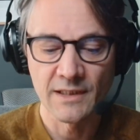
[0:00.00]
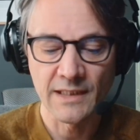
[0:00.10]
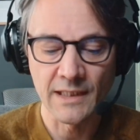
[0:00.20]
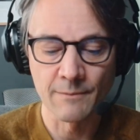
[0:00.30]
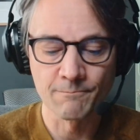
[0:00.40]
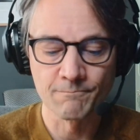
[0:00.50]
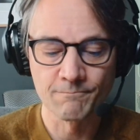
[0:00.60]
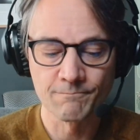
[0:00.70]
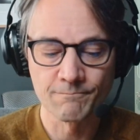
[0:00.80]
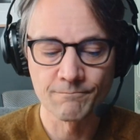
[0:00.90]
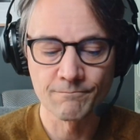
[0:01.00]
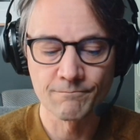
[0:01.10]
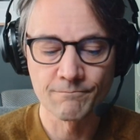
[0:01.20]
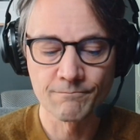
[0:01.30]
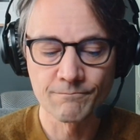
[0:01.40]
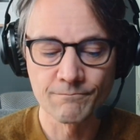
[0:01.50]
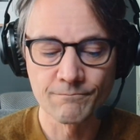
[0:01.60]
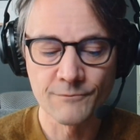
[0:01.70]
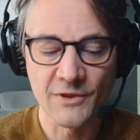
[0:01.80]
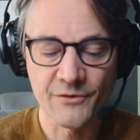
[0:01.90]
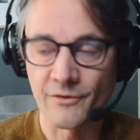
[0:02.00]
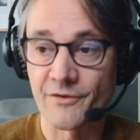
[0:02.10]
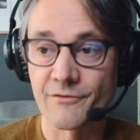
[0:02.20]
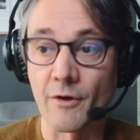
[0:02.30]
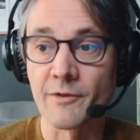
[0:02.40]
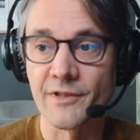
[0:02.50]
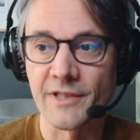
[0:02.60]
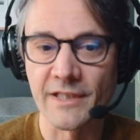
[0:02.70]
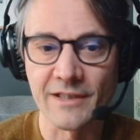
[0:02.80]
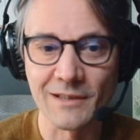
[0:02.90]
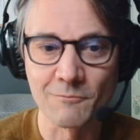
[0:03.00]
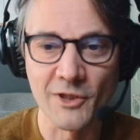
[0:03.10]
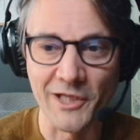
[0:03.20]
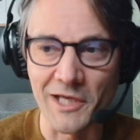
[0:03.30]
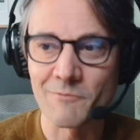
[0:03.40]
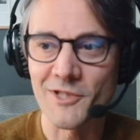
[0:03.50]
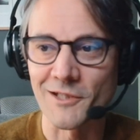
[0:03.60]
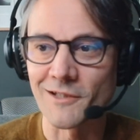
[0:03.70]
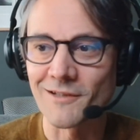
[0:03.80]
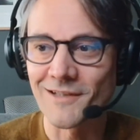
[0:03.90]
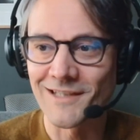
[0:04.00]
Um, I thought I'd throw in that I am seeing.